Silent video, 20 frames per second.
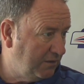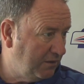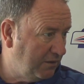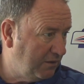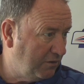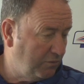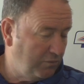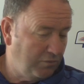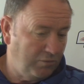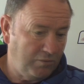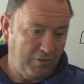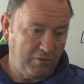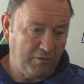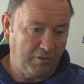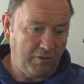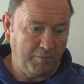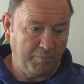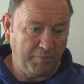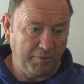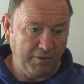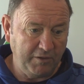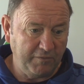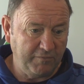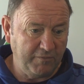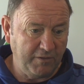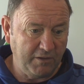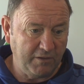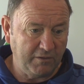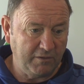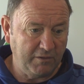You know, I
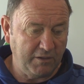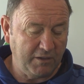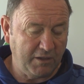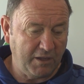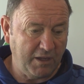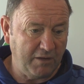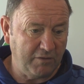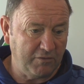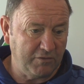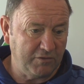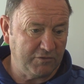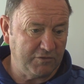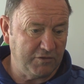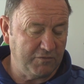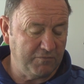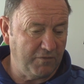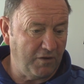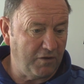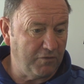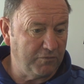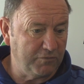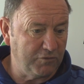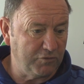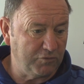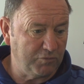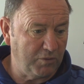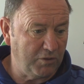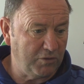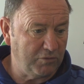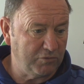believe the accountant's involved
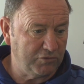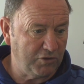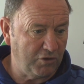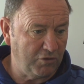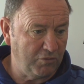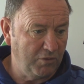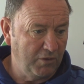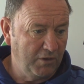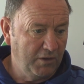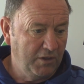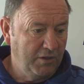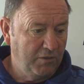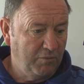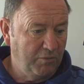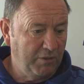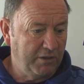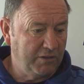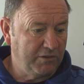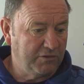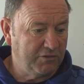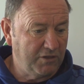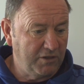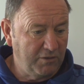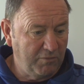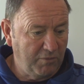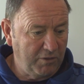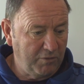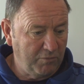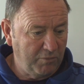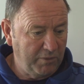as well, so we can see
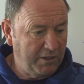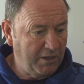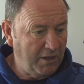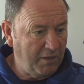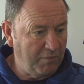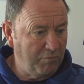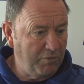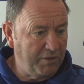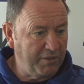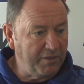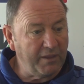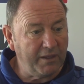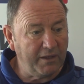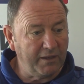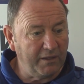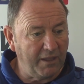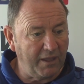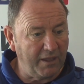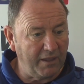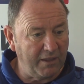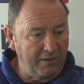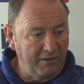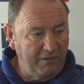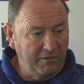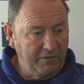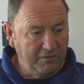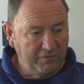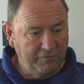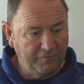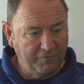whether we come within that
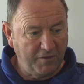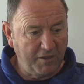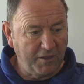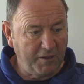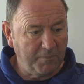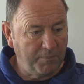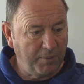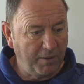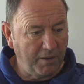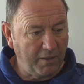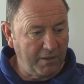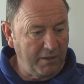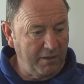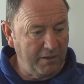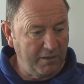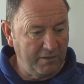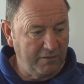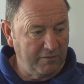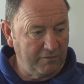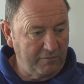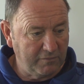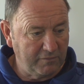fair play